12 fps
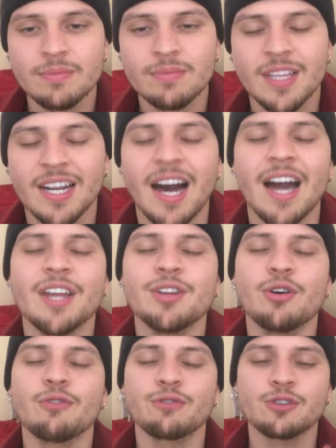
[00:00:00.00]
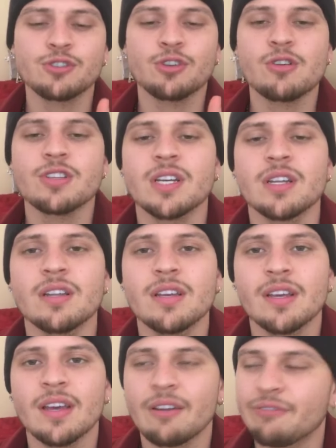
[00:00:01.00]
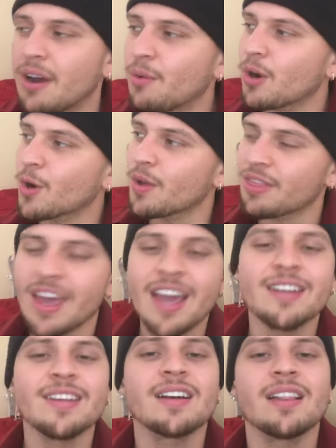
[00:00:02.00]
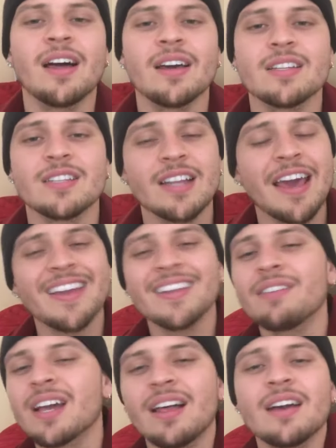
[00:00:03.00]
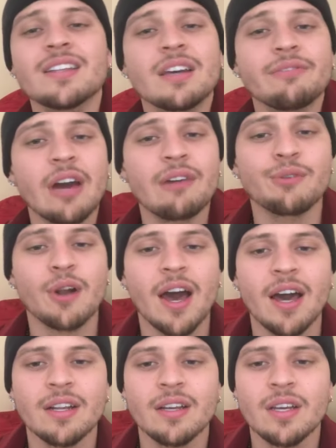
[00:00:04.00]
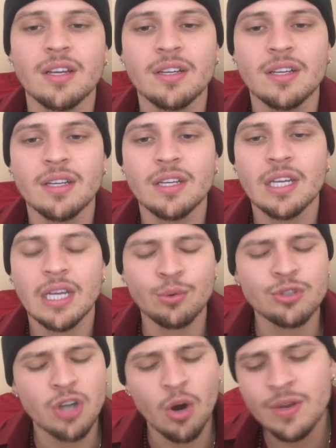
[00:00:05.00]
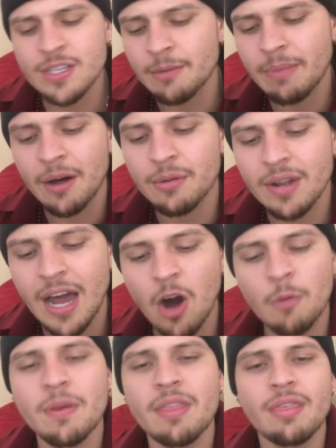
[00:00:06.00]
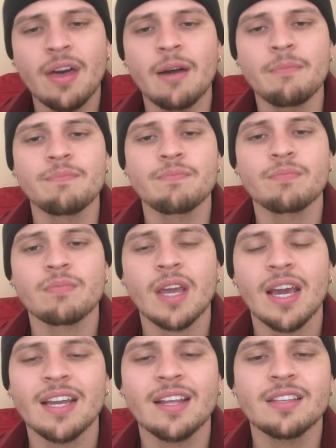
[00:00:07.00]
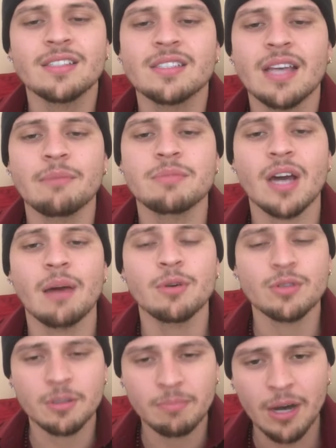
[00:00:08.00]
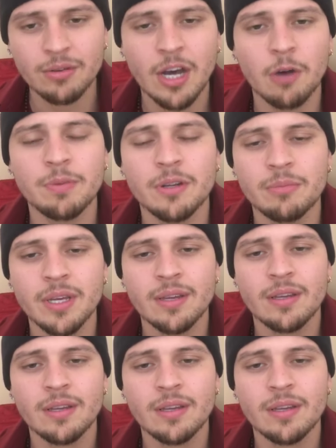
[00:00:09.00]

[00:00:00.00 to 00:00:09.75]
that I know for certain if I work with any client and any client I've ever had, it was always about helping them, and at the same time it was about helping me.